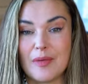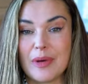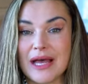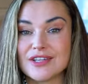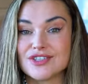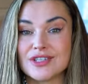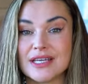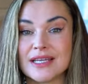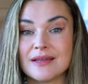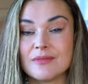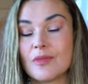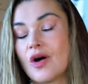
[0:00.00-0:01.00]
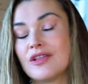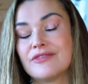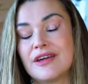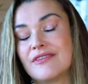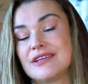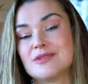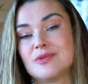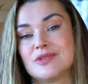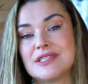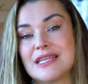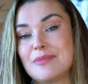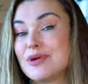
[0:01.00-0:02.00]
But actually, all the variants we
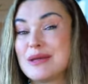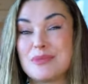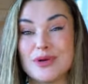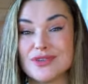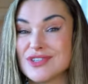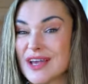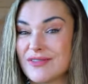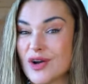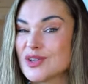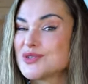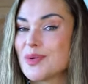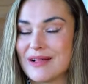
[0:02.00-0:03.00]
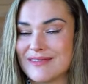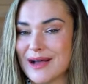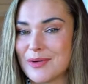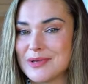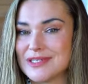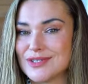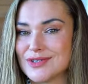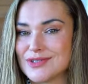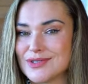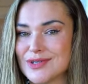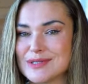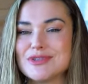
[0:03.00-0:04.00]
use today pretty much have got a 12-hour window,
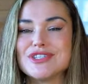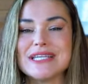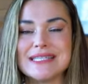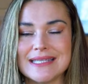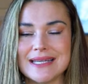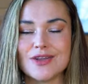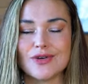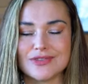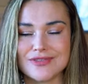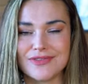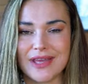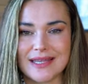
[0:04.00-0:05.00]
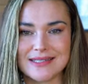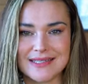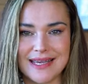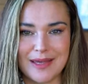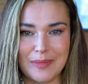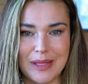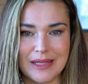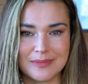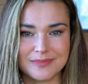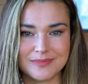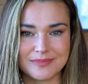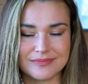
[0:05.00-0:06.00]
so it's much easier not to forget to take your pill.
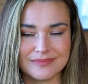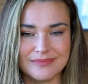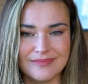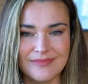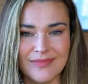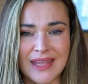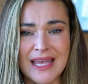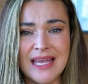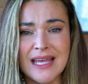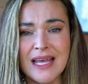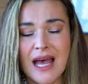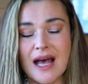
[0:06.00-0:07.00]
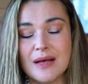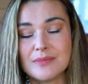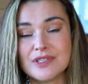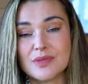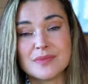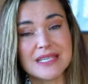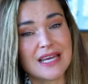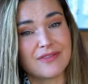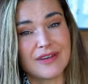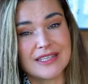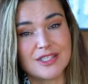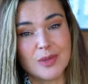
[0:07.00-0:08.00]
Some side
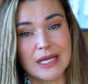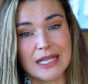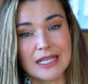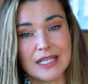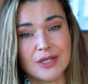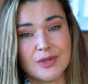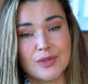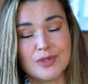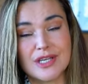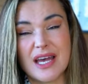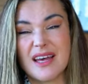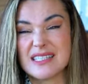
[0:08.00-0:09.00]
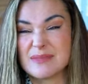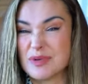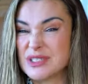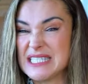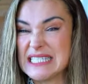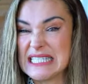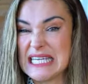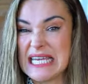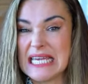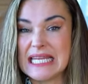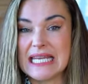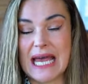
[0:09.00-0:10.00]
effects do include spotty
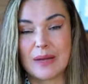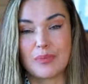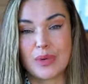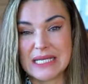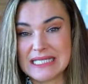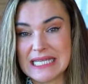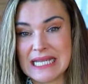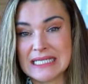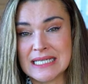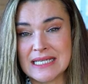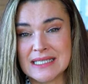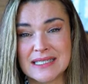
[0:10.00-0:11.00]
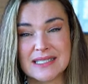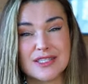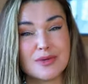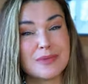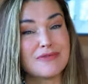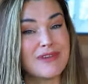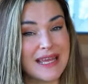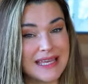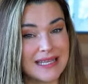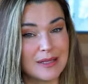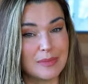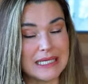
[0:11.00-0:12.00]
skin and breast tenderness and some
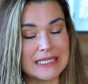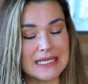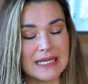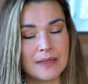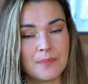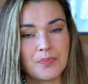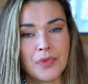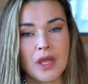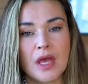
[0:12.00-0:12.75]
irregular bleeding.